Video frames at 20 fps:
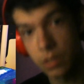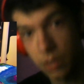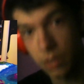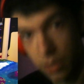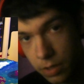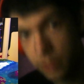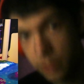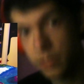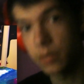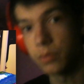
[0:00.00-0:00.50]

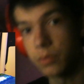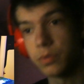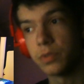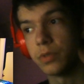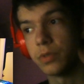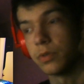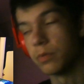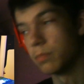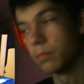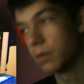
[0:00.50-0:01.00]
on
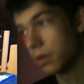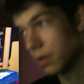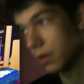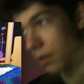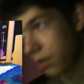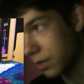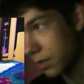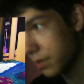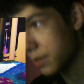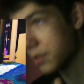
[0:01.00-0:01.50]
YouTube,
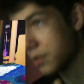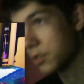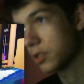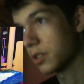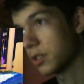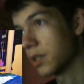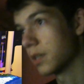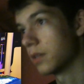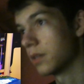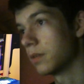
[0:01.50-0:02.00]
on this
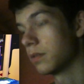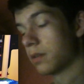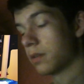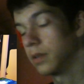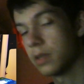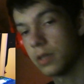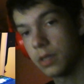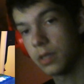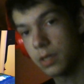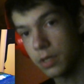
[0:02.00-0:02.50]
channel,
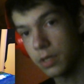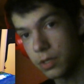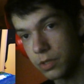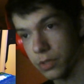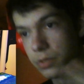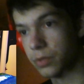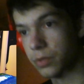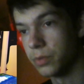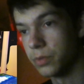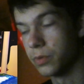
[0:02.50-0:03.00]

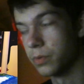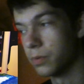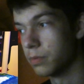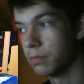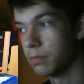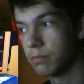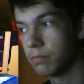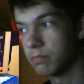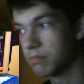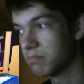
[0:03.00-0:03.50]
to
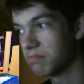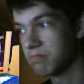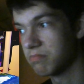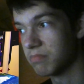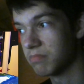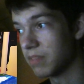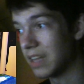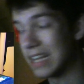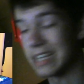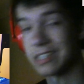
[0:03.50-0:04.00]

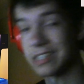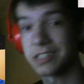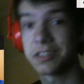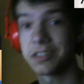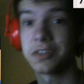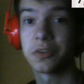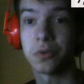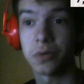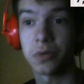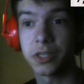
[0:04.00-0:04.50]

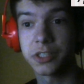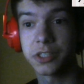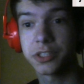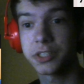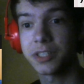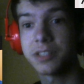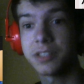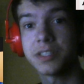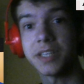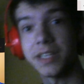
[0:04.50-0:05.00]
ask
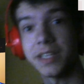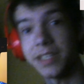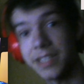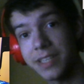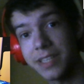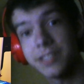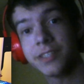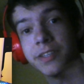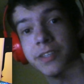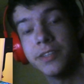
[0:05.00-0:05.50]
questions and
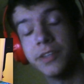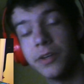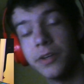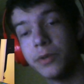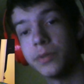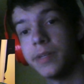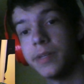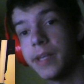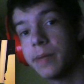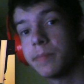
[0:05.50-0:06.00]
get to
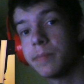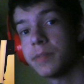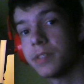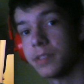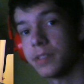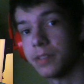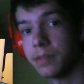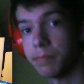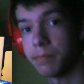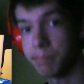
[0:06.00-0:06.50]
know
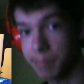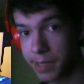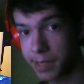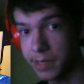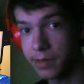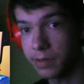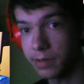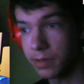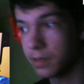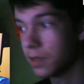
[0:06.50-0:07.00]
Nampson
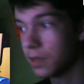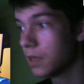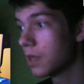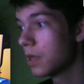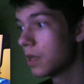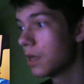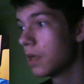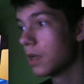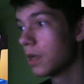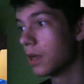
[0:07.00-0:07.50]
better.
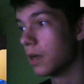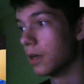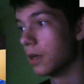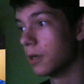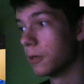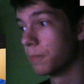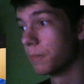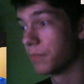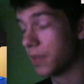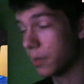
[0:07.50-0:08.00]

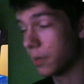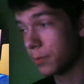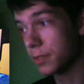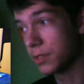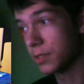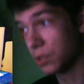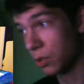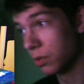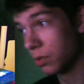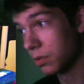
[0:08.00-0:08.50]
I was
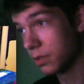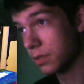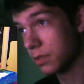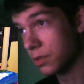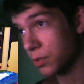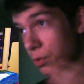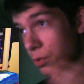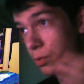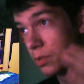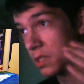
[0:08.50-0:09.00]
told
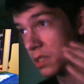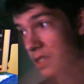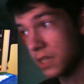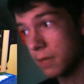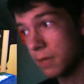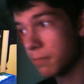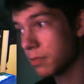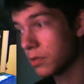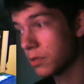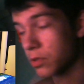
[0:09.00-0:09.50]
to
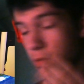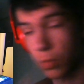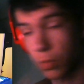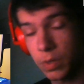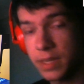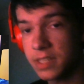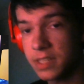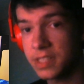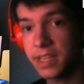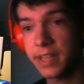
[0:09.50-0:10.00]
skip
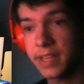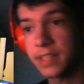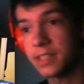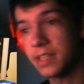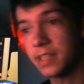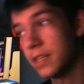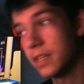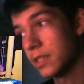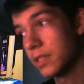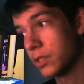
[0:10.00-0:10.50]
20 seconds
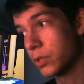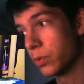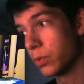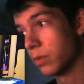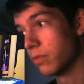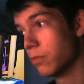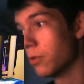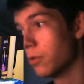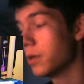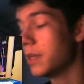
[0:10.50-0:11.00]
in to
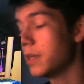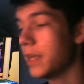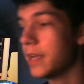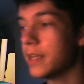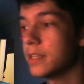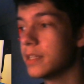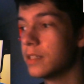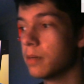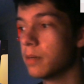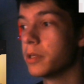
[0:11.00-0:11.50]
avoid
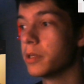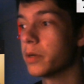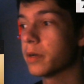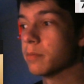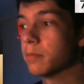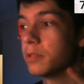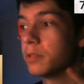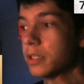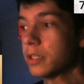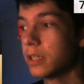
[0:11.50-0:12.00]
a
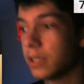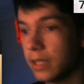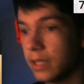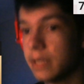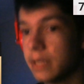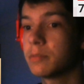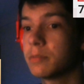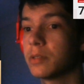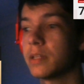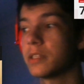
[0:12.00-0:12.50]
WMG
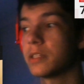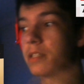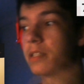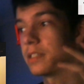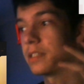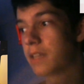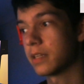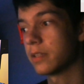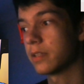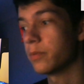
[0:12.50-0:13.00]
claim, so that's
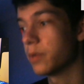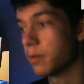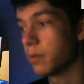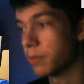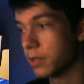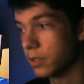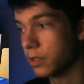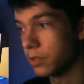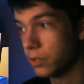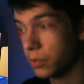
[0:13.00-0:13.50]
exactly what I'm
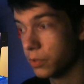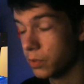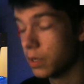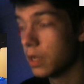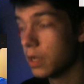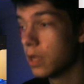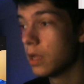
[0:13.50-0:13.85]
going to do,